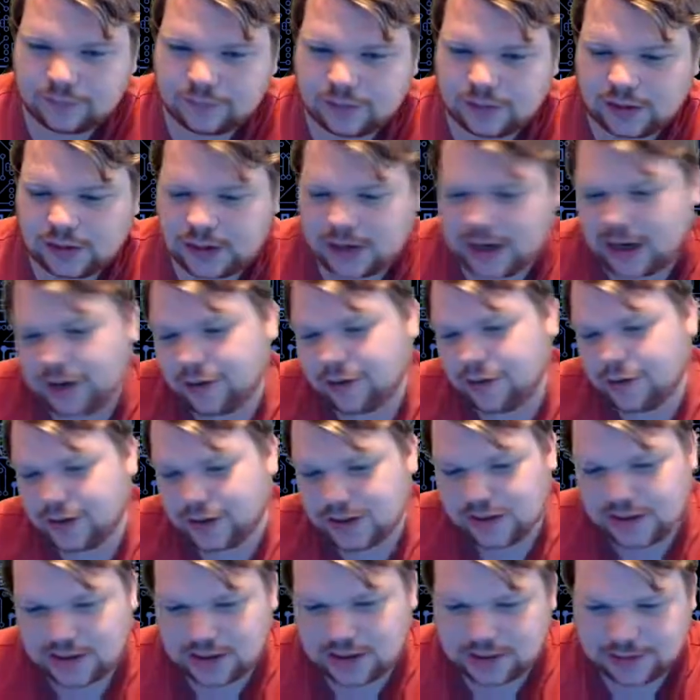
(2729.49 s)
Counters
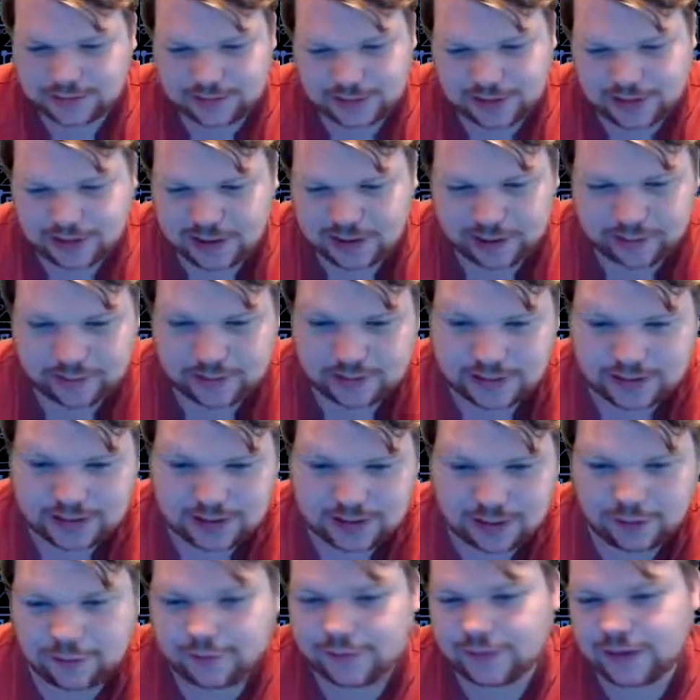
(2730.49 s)
tells you about your counters and
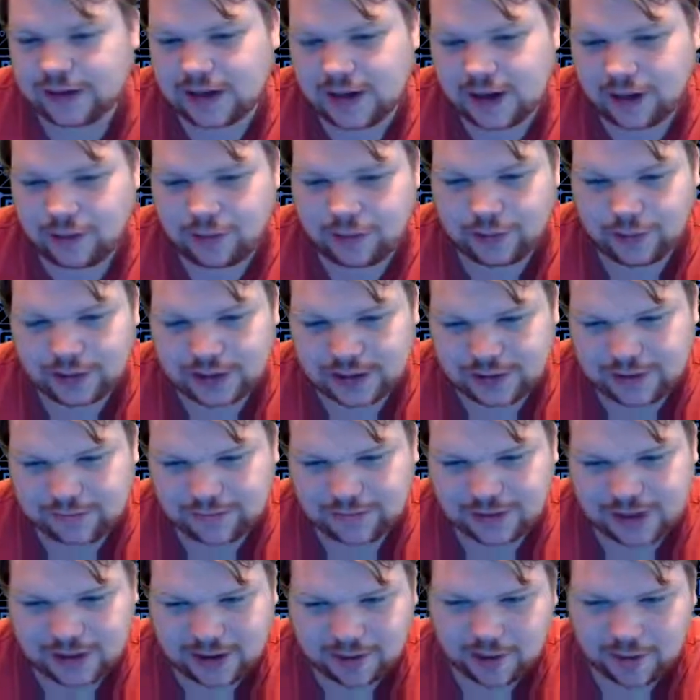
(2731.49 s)
stuff and how your different
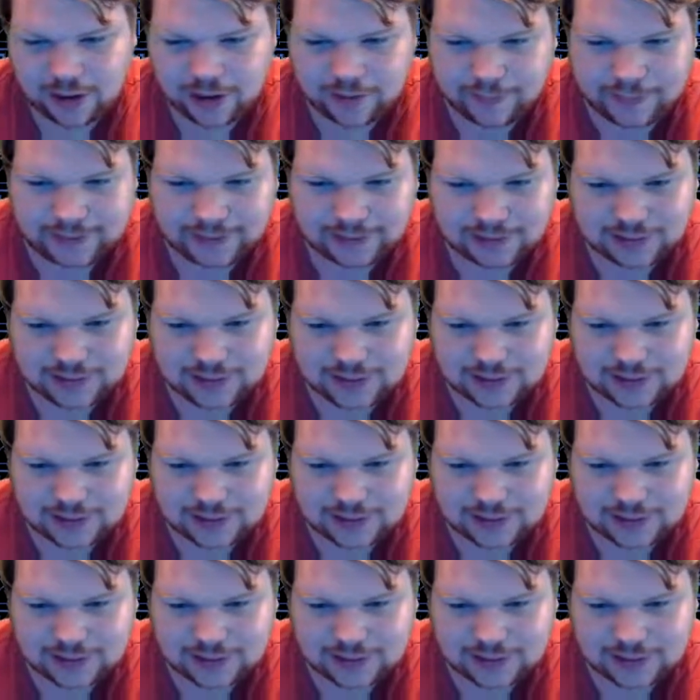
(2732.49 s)
counter commands.